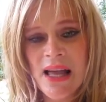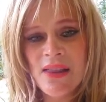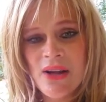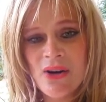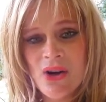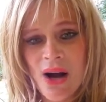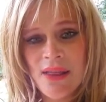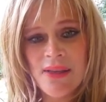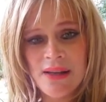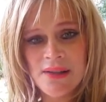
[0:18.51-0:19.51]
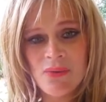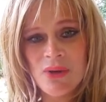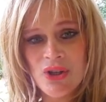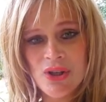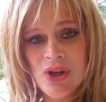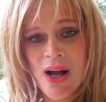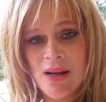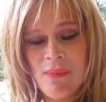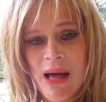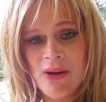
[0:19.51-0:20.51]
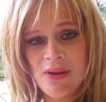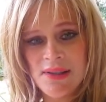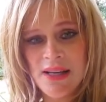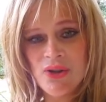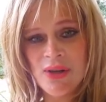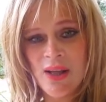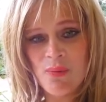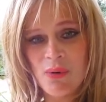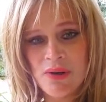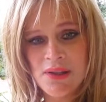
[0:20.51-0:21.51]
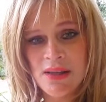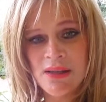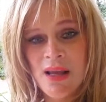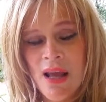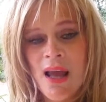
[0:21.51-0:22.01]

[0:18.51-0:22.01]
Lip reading: and they're not things that we should talk about or say to another person.